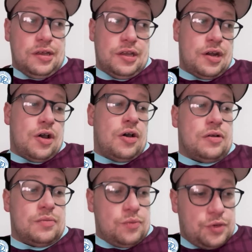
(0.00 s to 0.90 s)
You know,
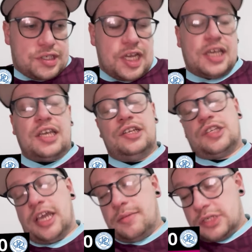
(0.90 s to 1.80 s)
we take
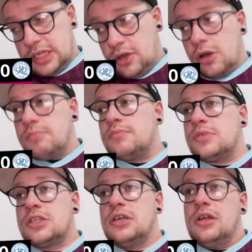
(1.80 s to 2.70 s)
each game as it
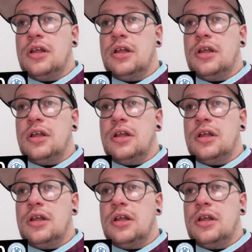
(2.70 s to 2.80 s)
comes